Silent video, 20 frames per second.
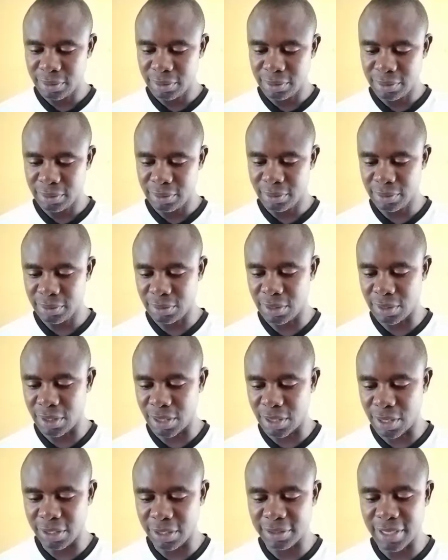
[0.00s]
So
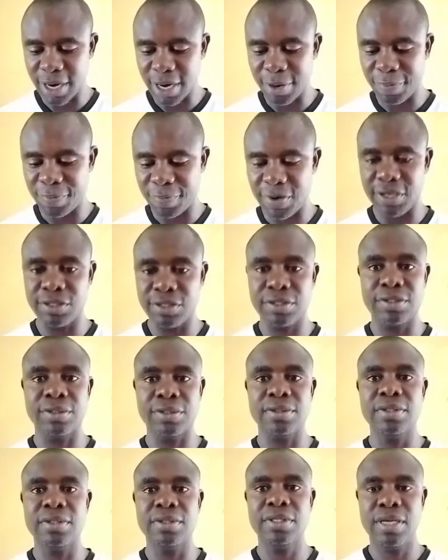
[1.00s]
Augusta refers
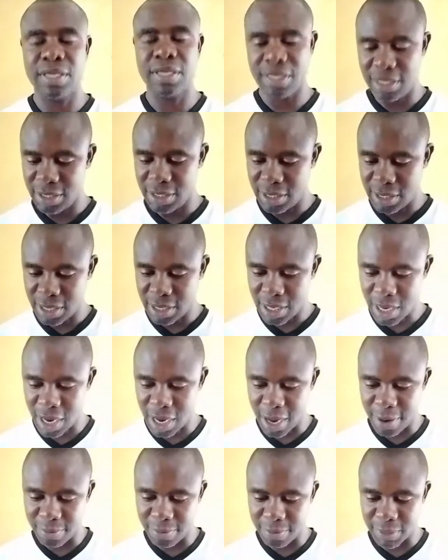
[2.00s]
to
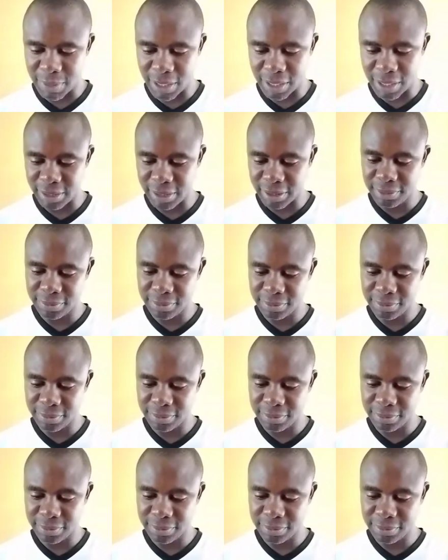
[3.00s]
London.